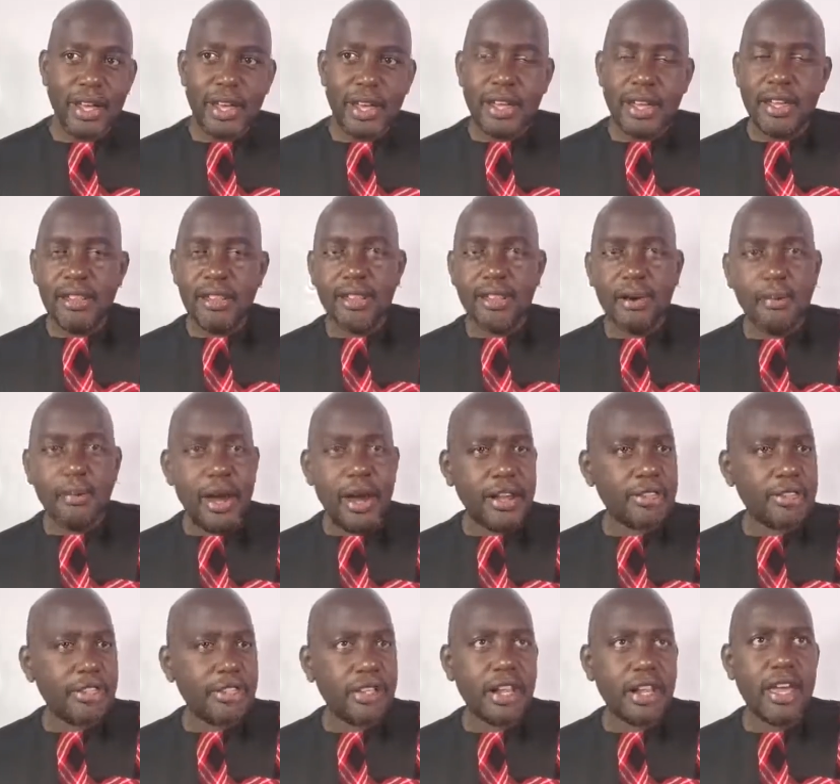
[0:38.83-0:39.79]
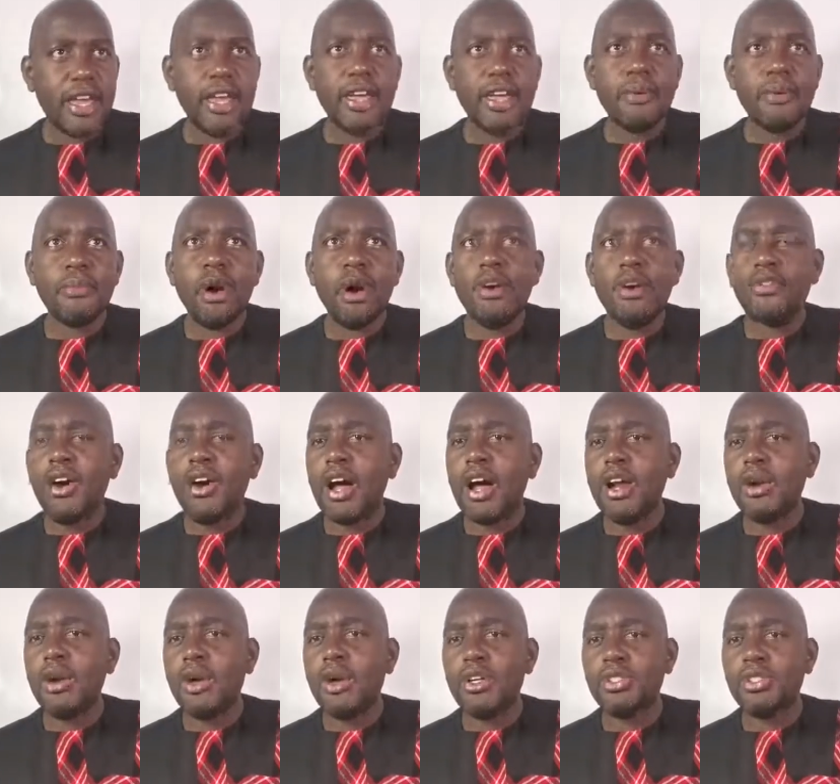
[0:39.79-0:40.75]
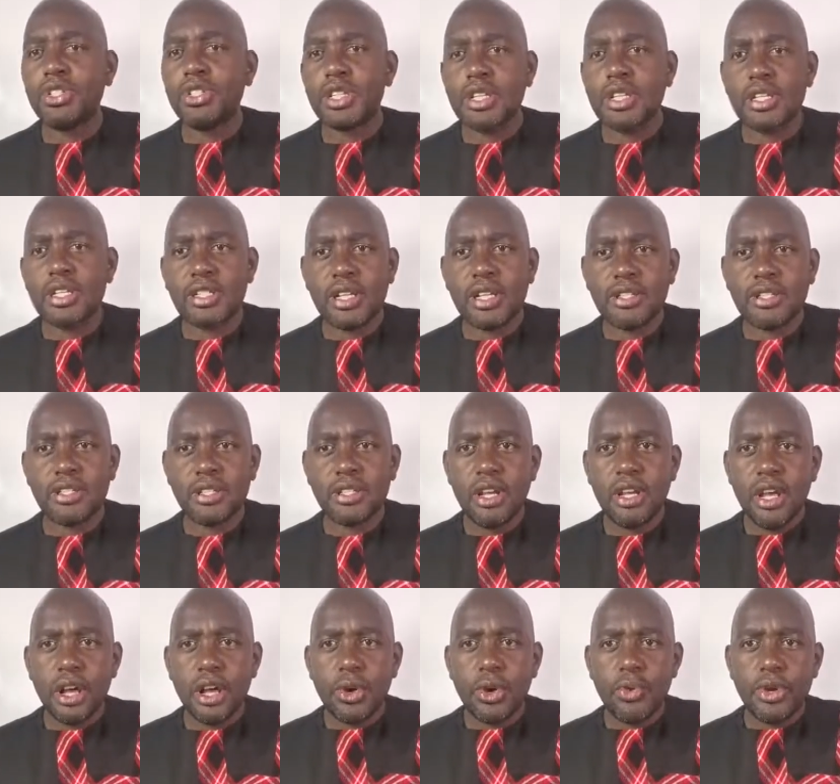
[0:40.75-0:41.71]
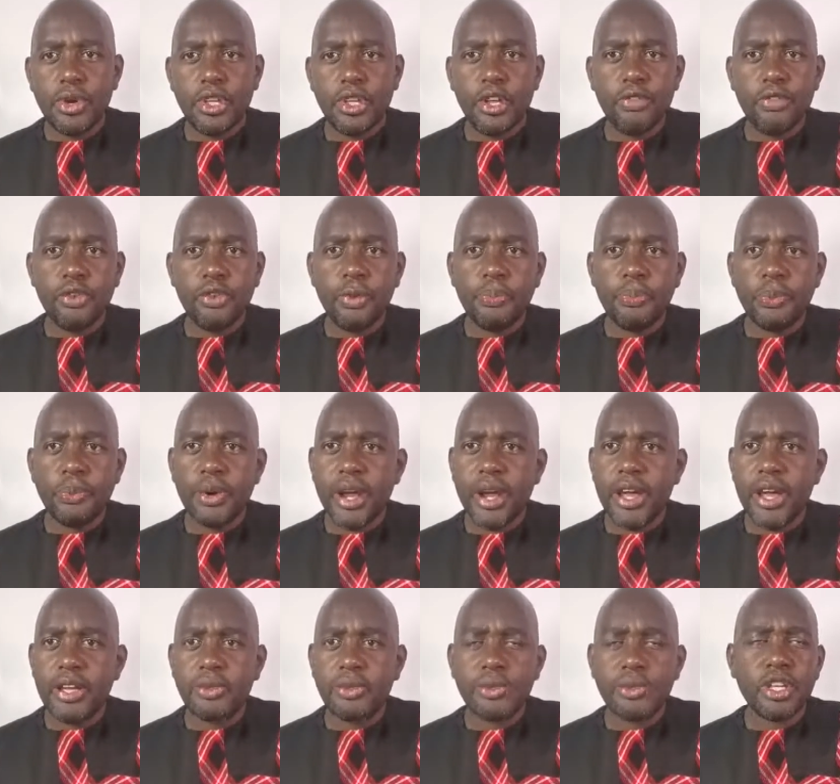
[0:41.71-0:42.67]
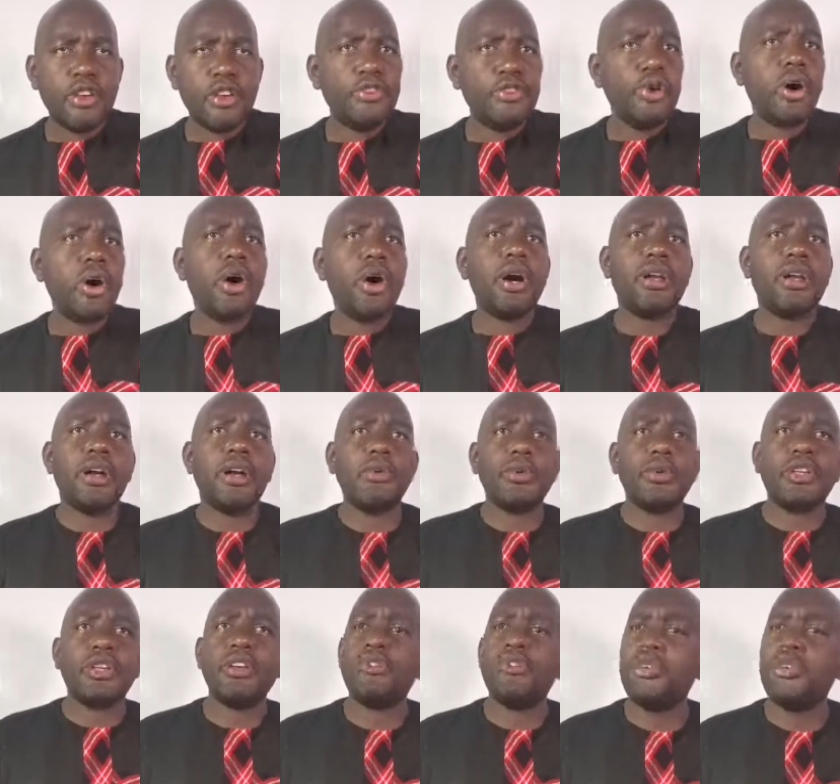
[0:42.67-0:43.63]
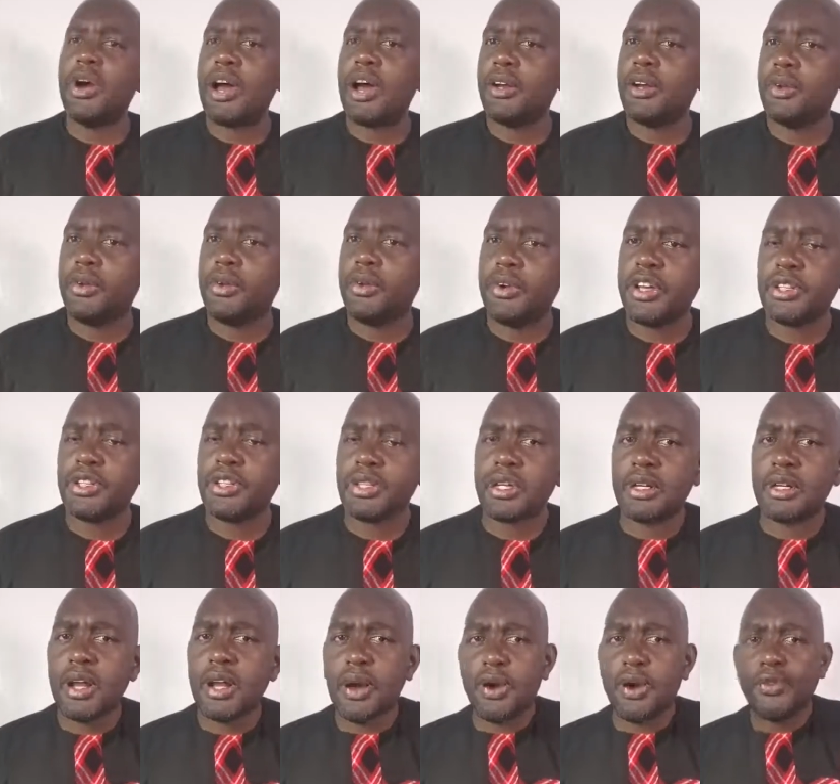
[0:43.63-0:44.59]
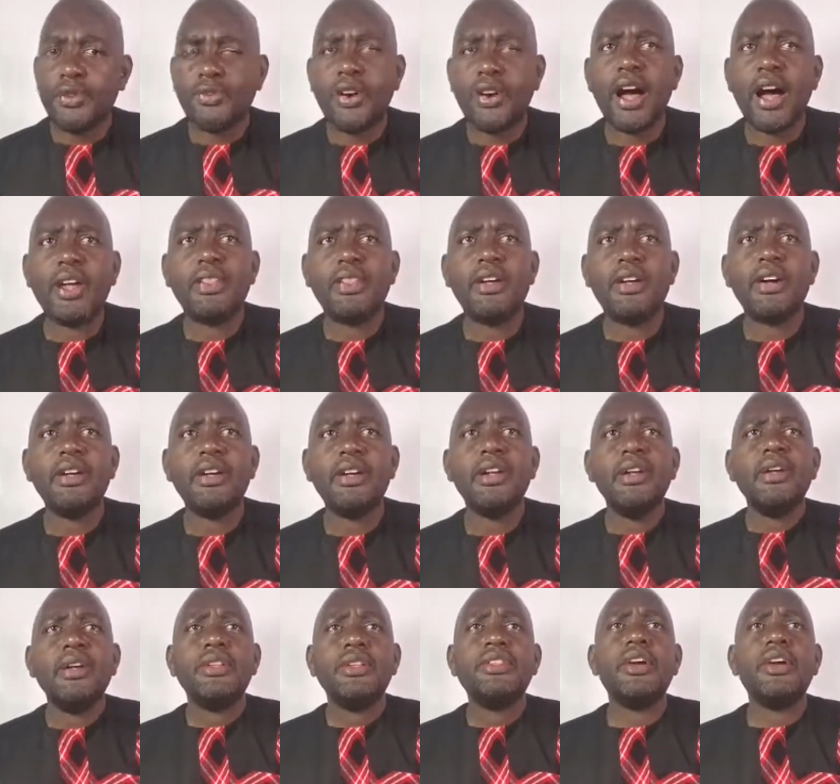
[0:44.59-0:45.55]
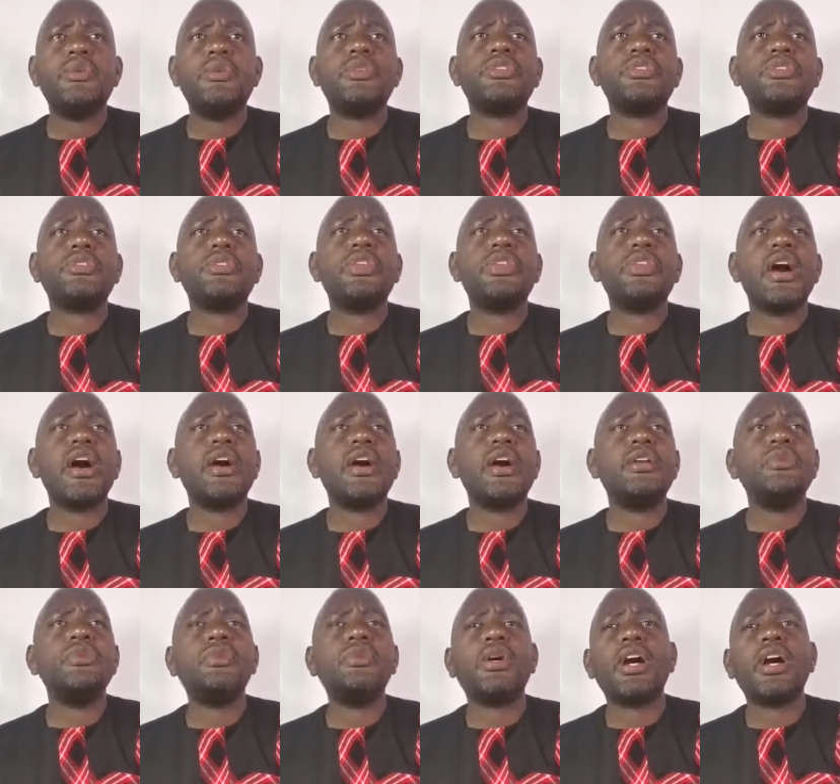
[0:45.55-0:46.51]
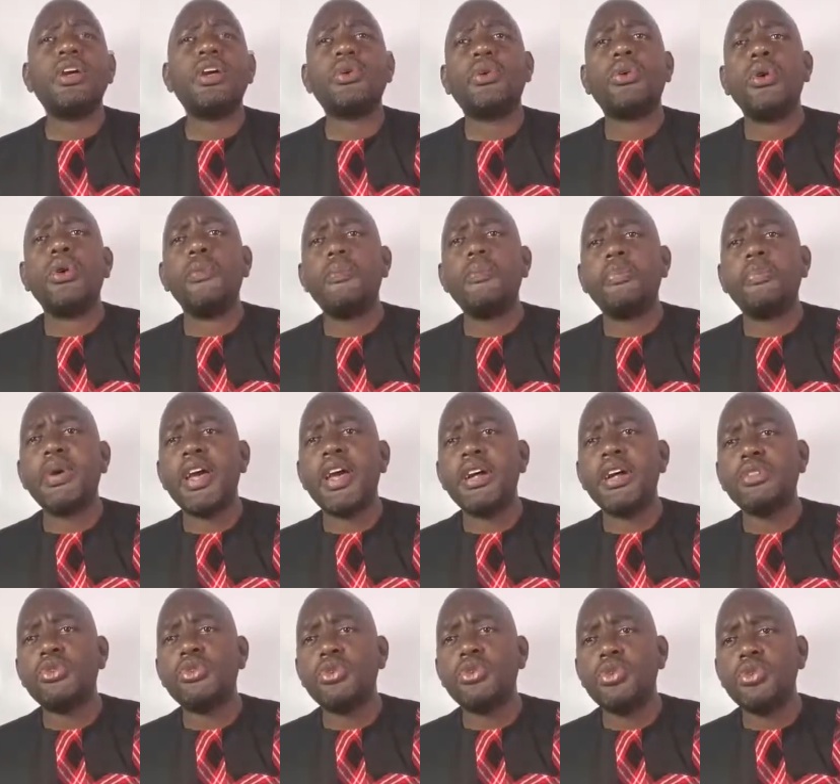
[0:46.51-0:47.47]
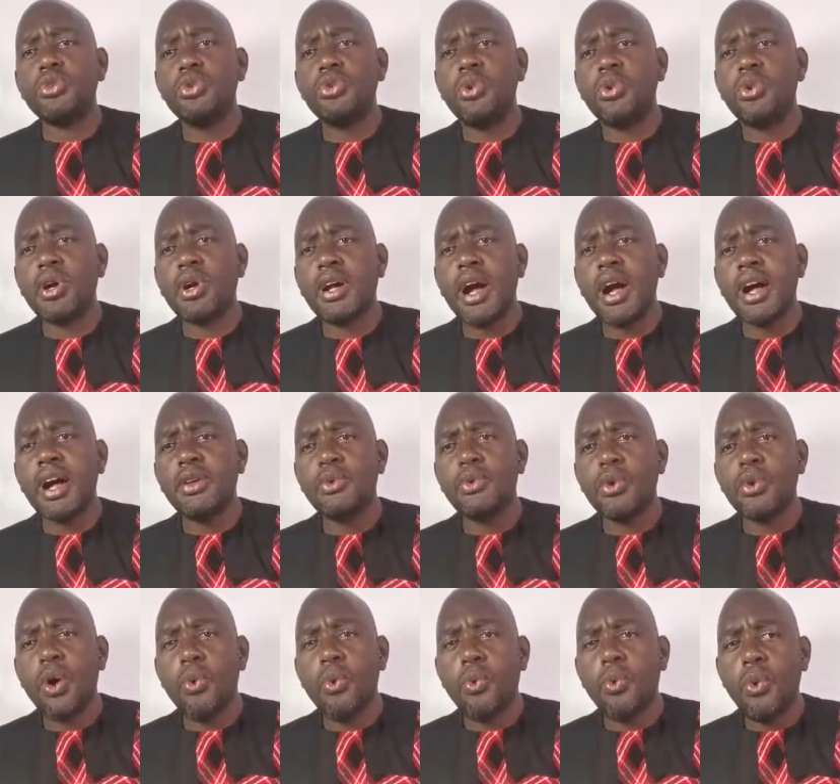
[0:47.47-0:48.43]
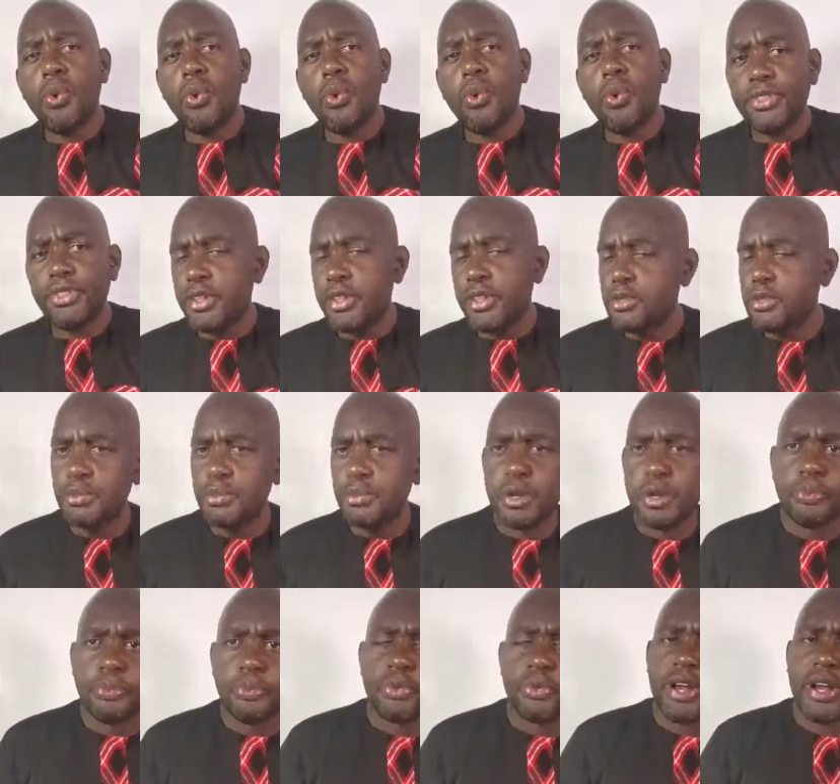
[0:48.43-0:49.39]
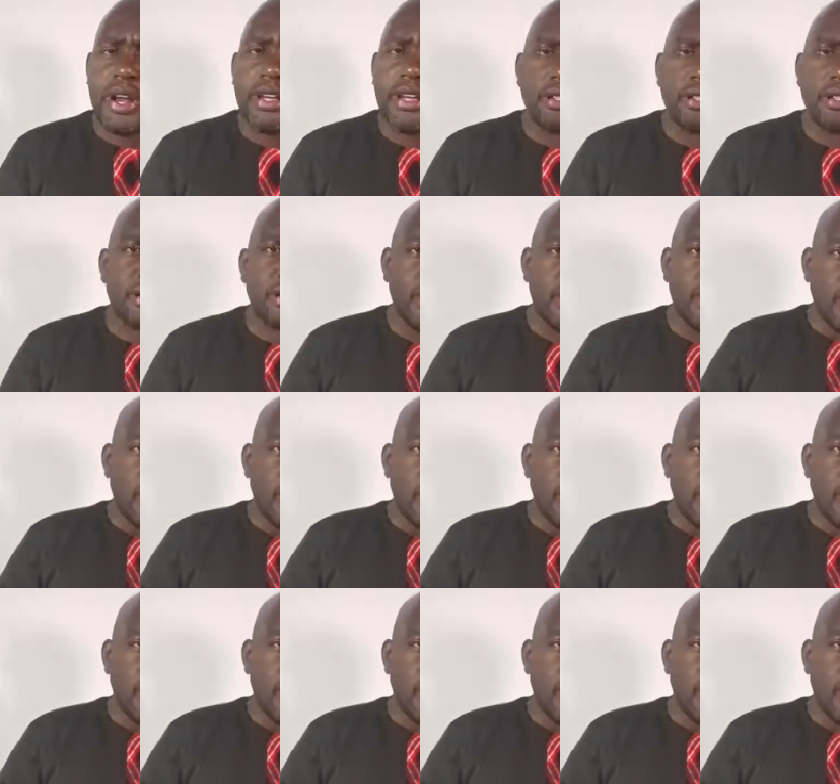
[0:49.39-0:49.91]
In the mighty name of our Lord Jesus, we give you praise, we give you honor, we give you adoration, our Father. There is none who can compare to you, O God. You are worthy to be praised.